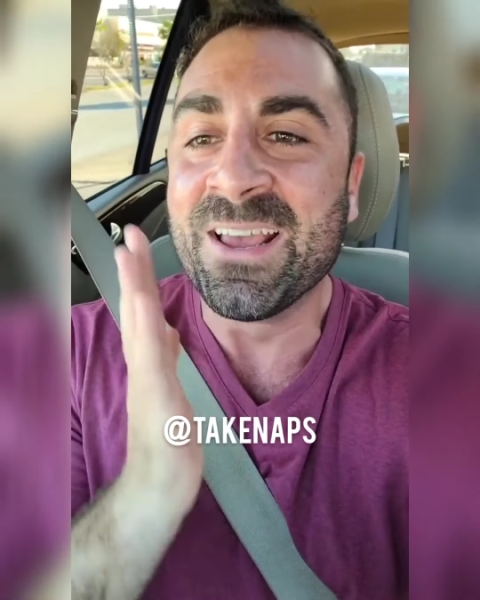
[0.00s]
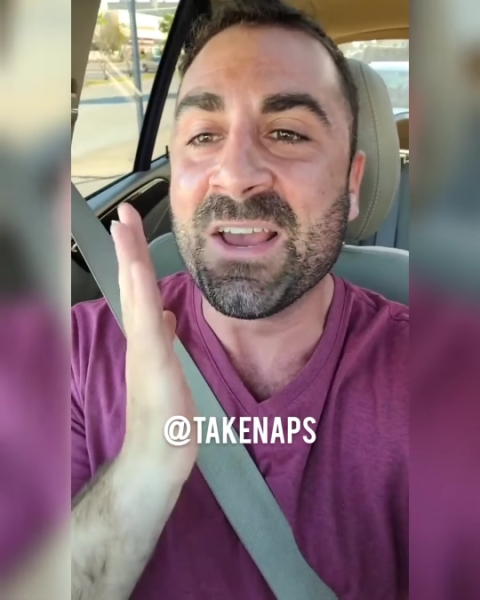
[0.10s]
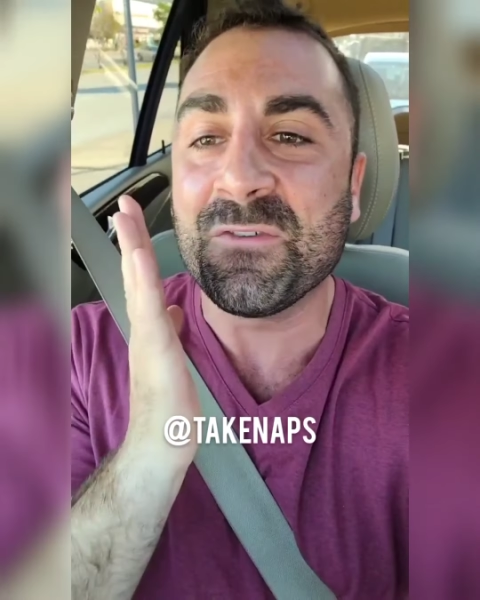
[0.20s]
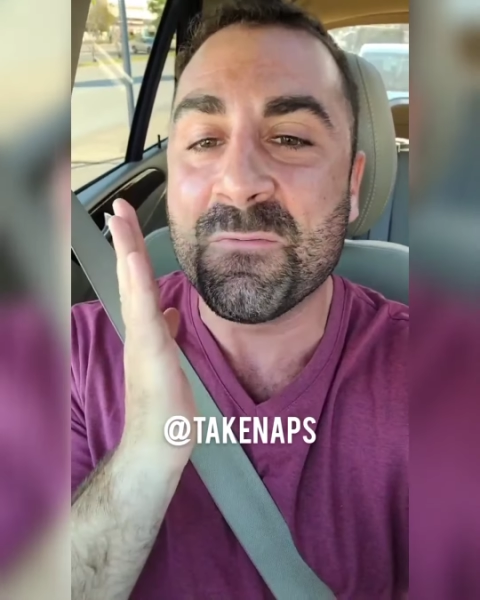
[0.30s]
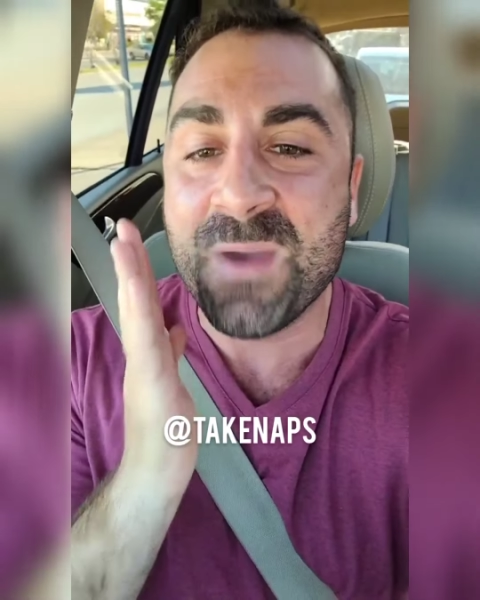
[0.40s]

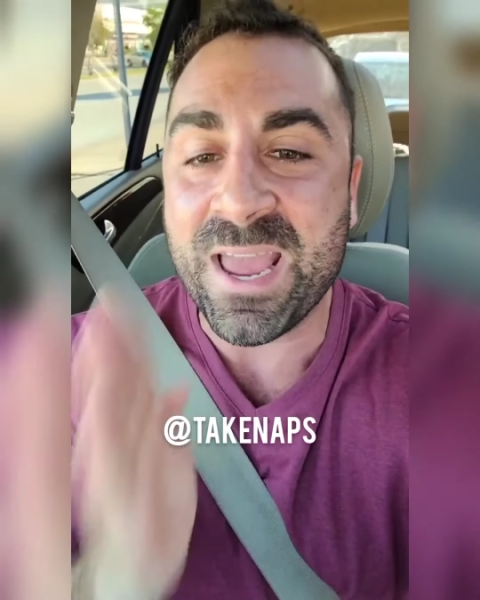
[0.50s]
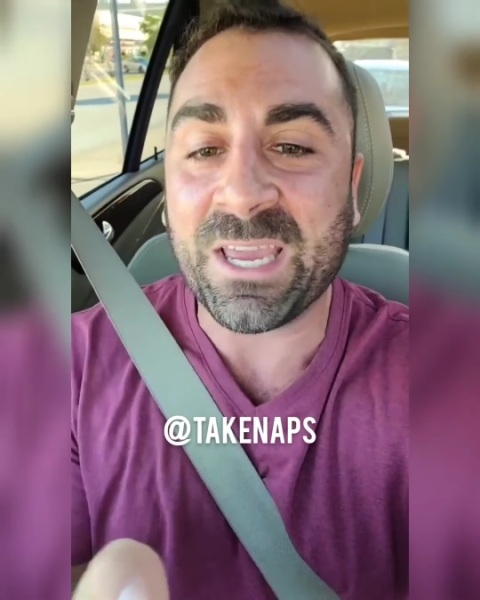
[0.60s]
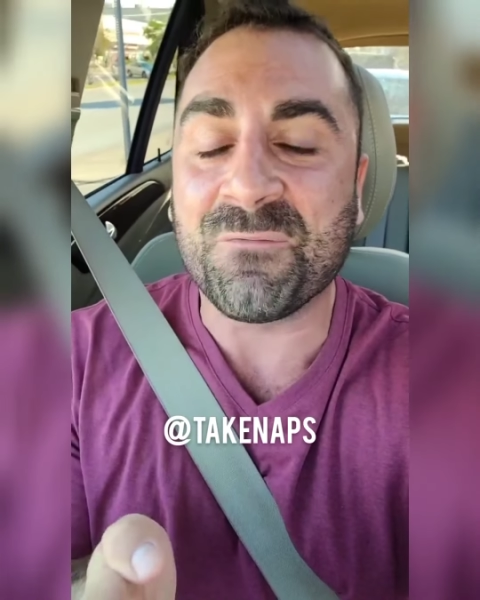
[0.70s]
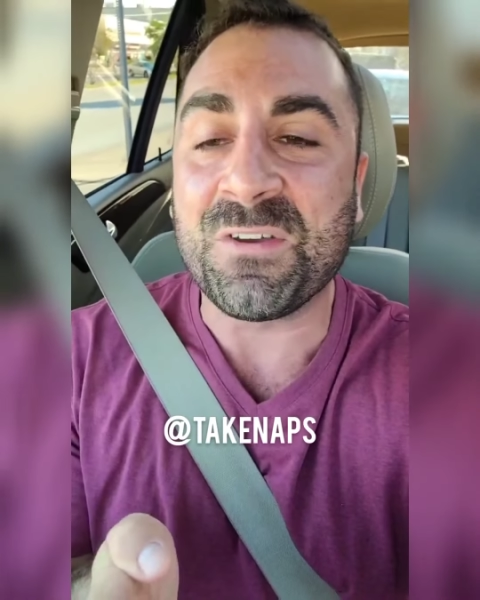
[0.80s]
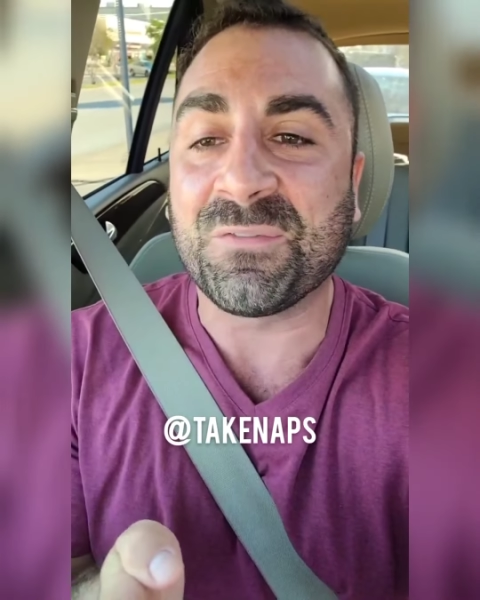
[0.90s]
If you make
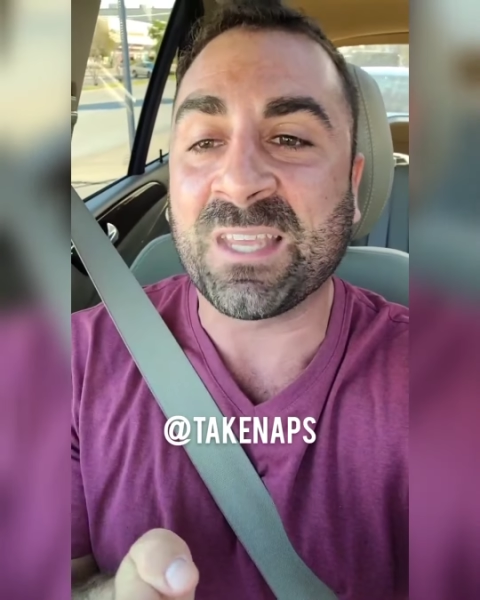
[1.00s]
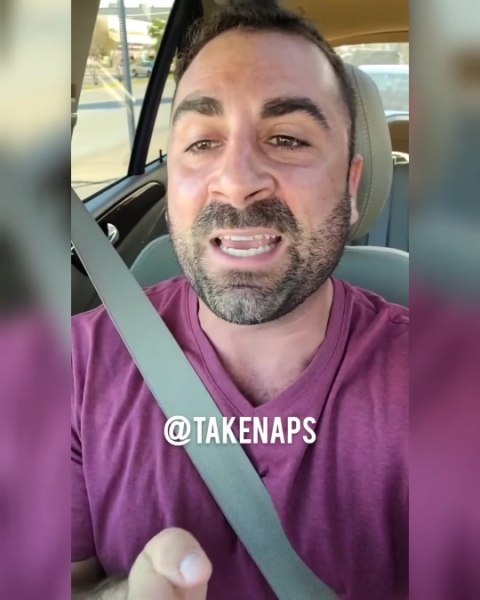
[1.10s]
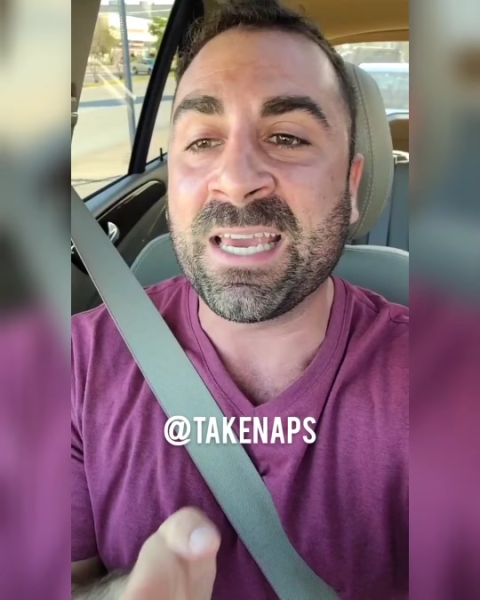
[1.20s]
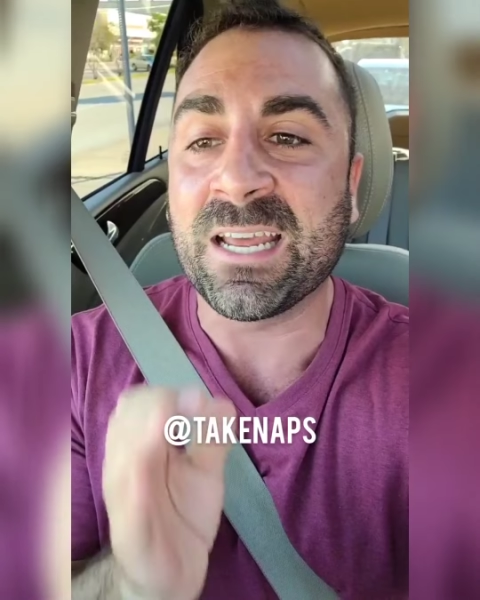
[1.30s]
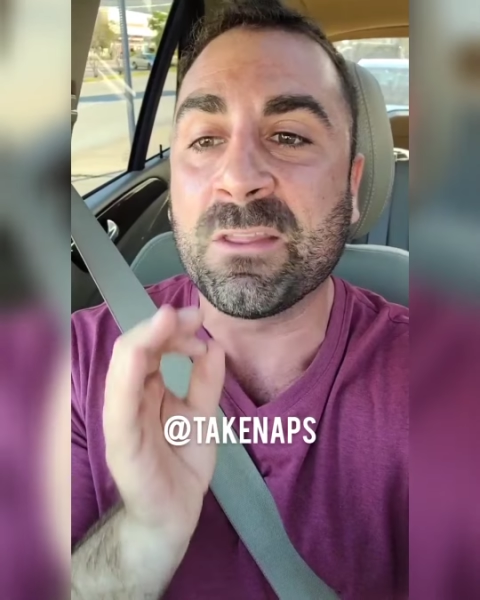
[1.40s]
it
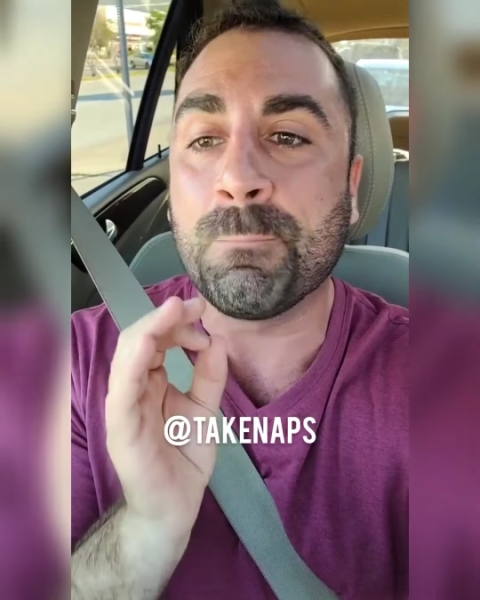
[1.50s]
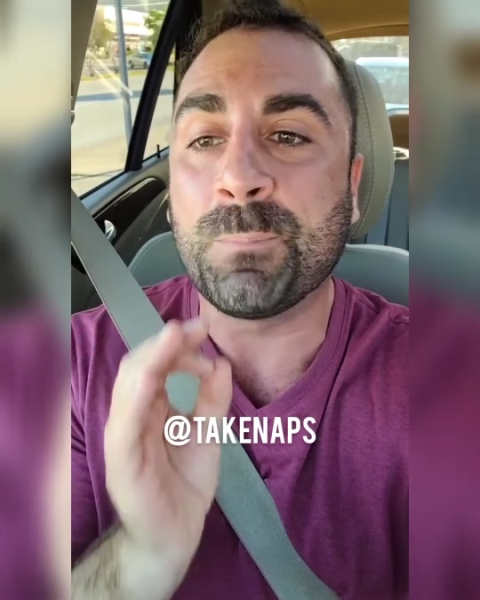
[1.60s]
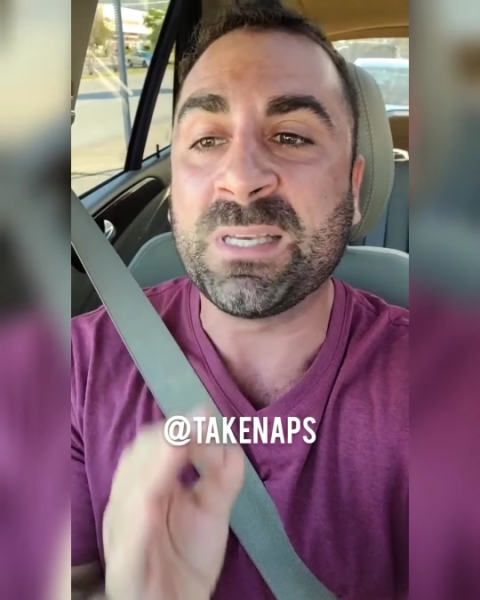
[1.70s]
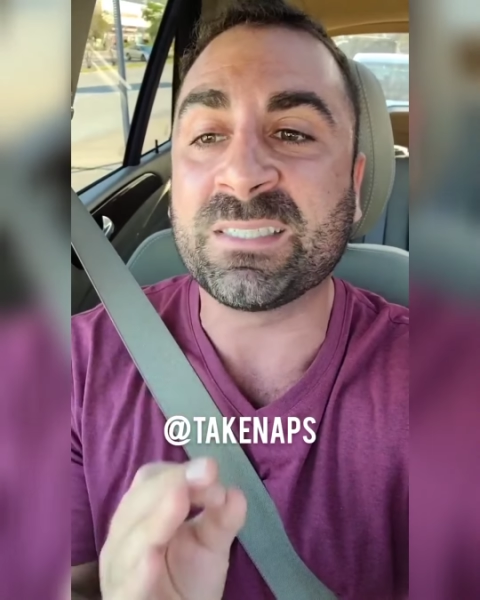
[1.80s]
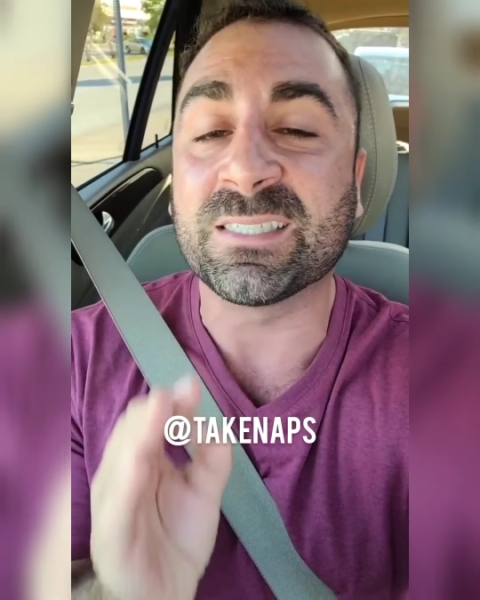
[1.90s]
15 and the
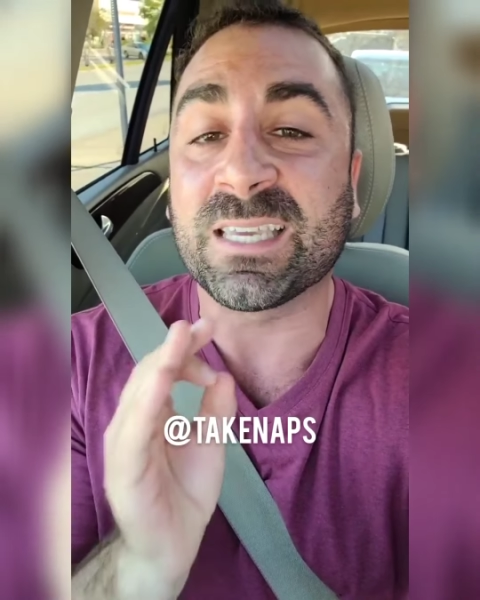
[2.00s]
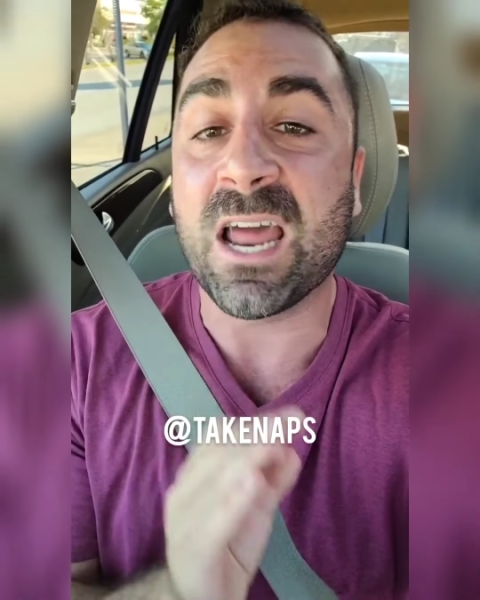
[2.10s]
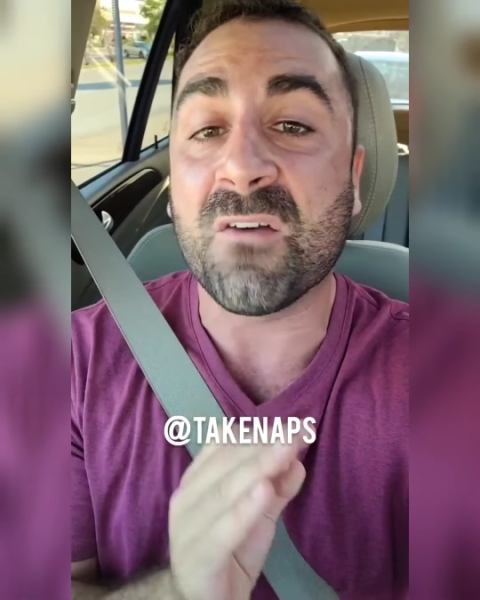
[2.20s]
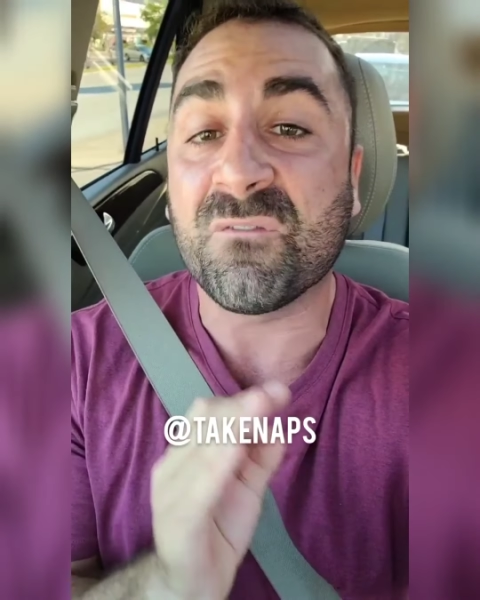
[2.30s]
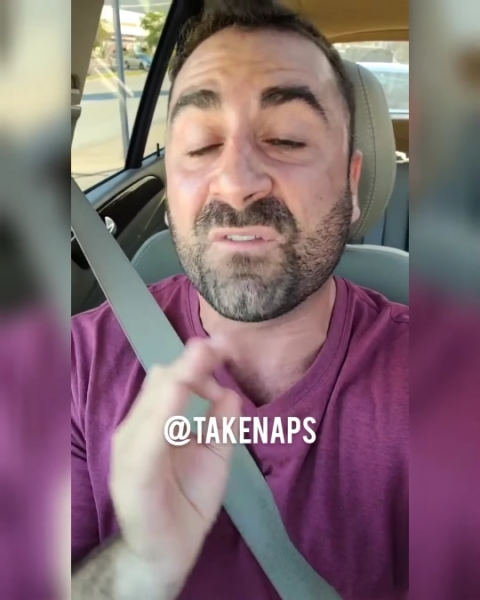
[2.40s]
business cannot